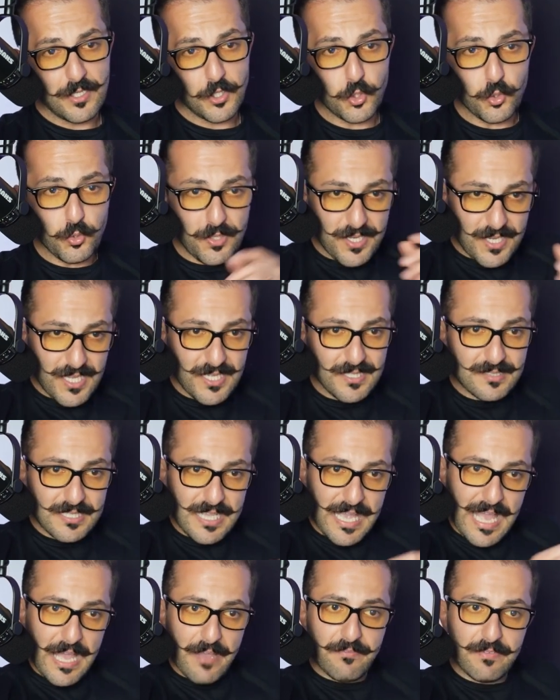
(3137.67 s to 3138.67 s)
You need
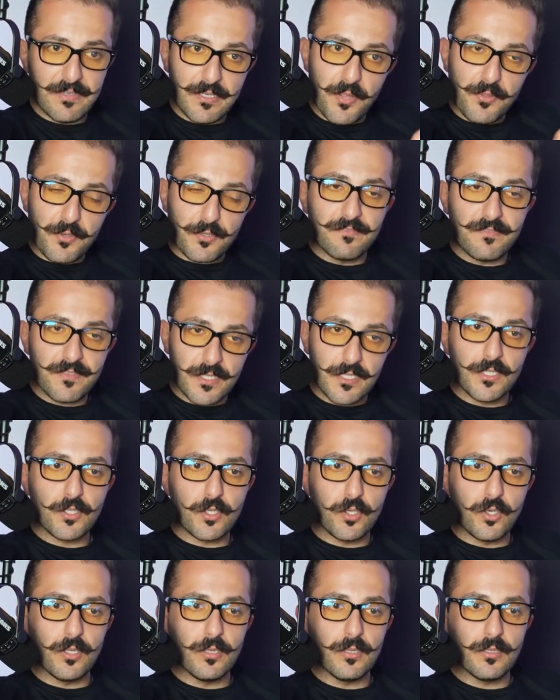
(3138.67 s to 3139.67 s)
to have another
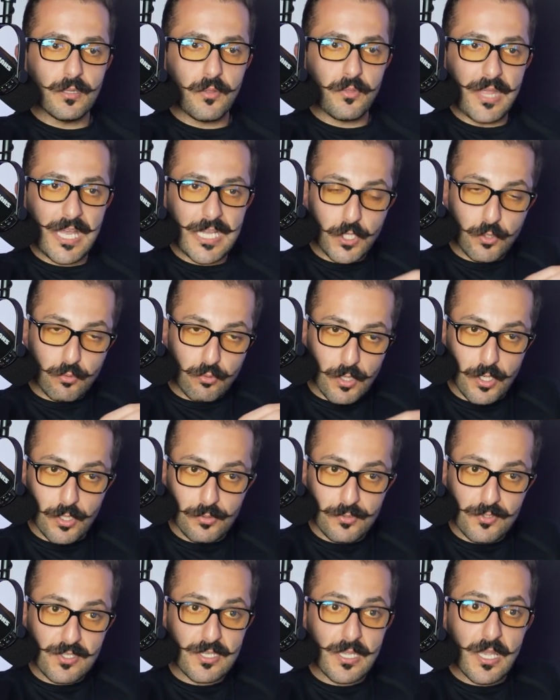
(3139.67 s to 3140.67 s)
vehicle that
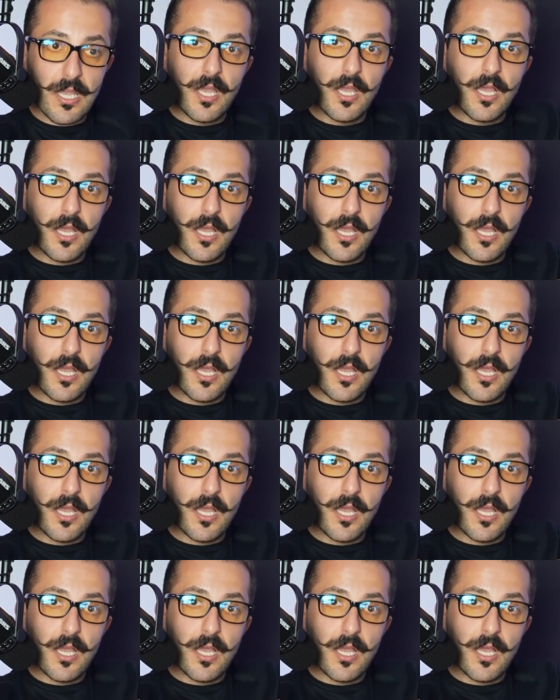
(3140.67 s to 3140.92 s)
grows